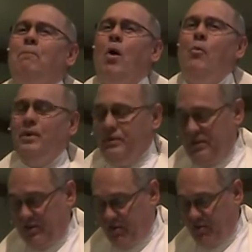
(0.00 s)
moment
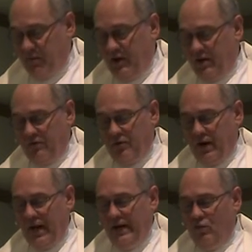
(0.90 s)
to spare
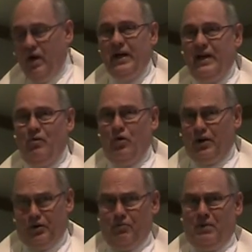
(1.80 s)
for anyone
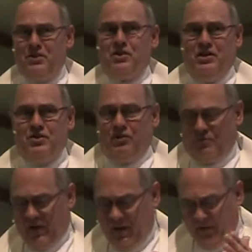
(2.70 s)
anywhere. Your mission is your
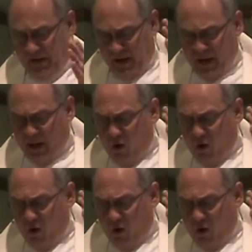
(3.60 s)
family.